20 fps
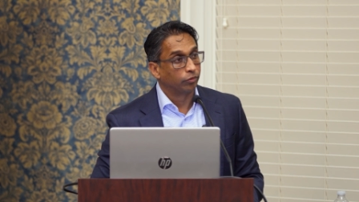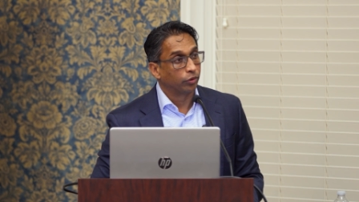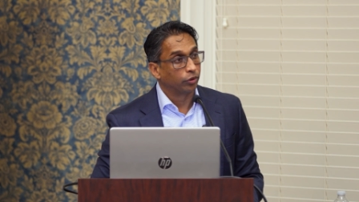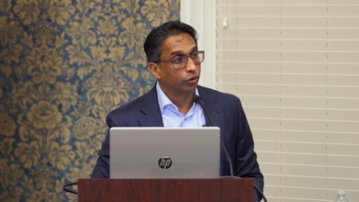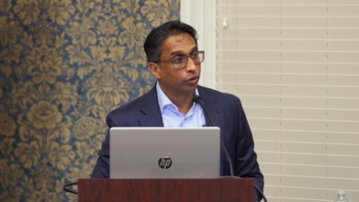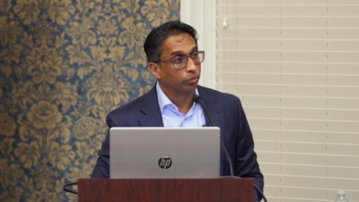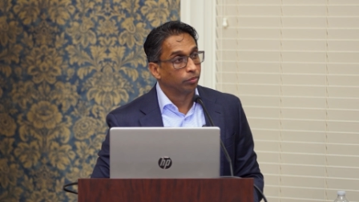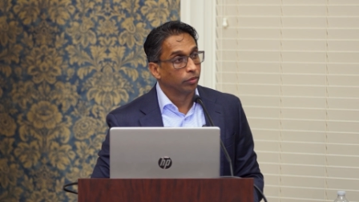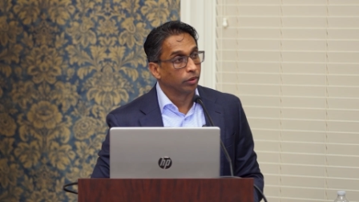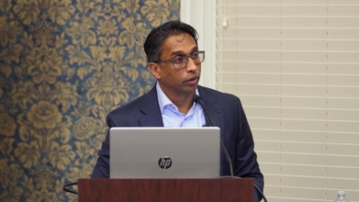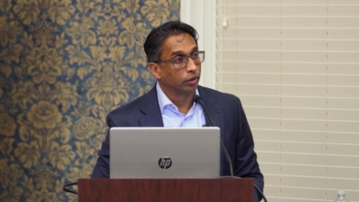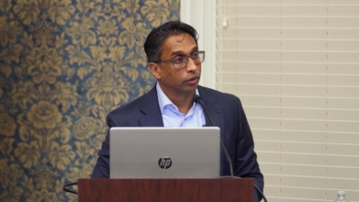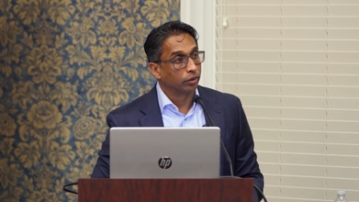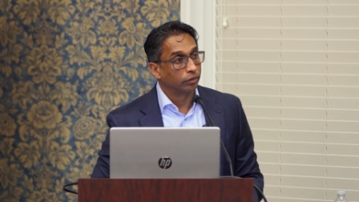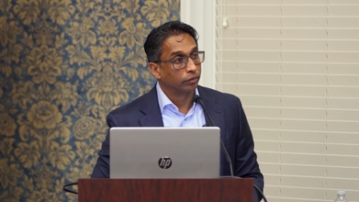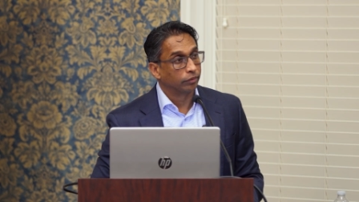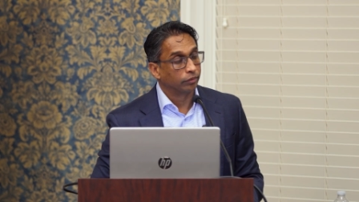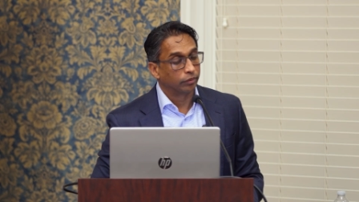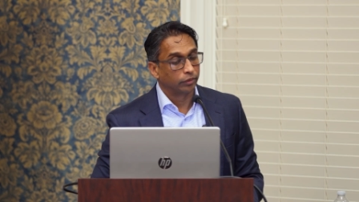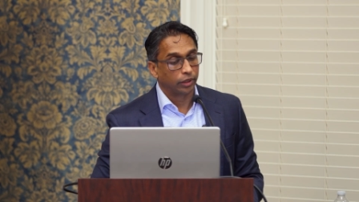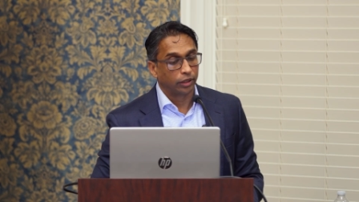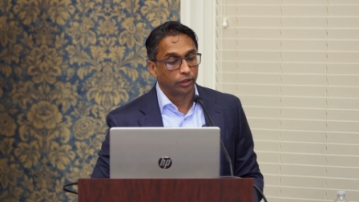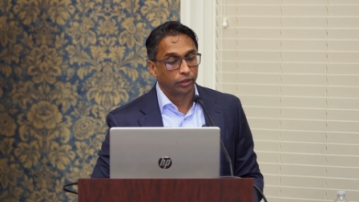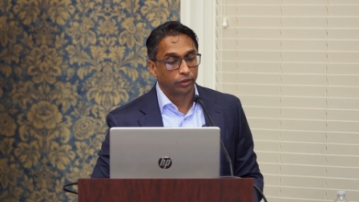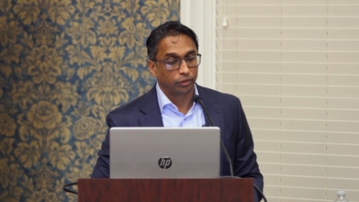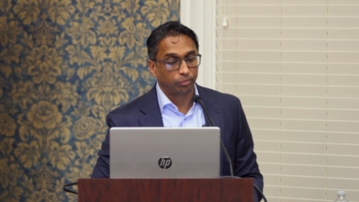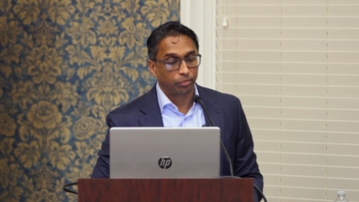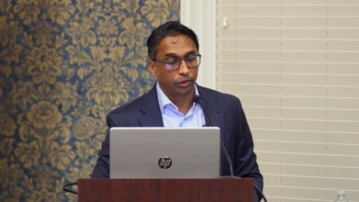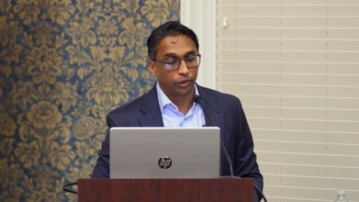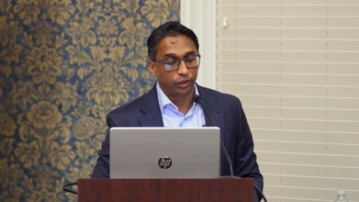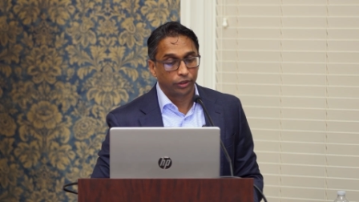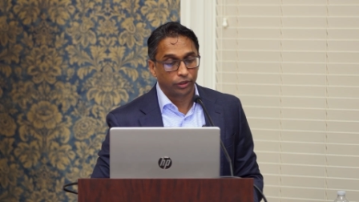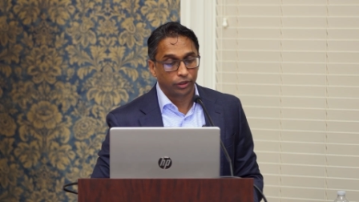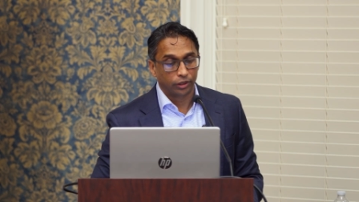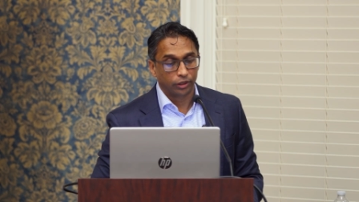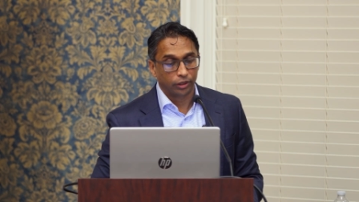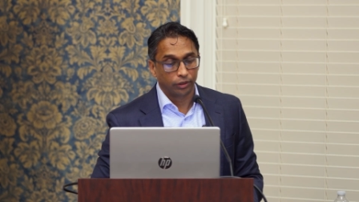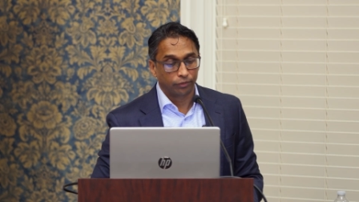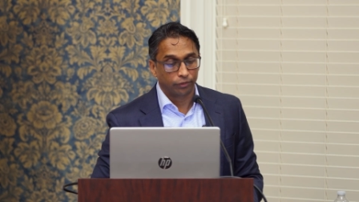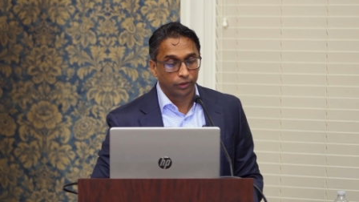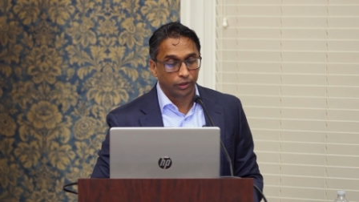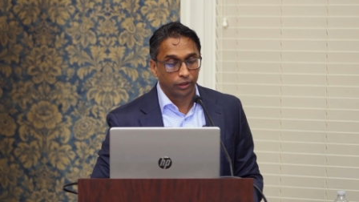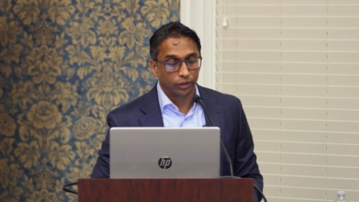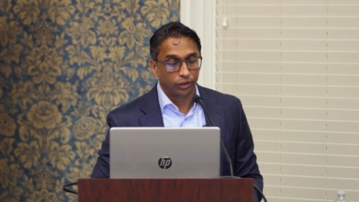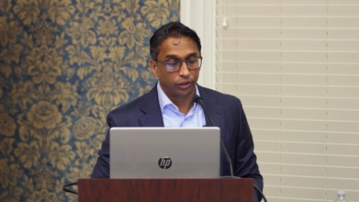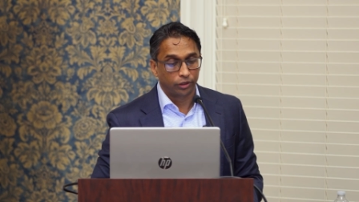first month, and it's pretty significant.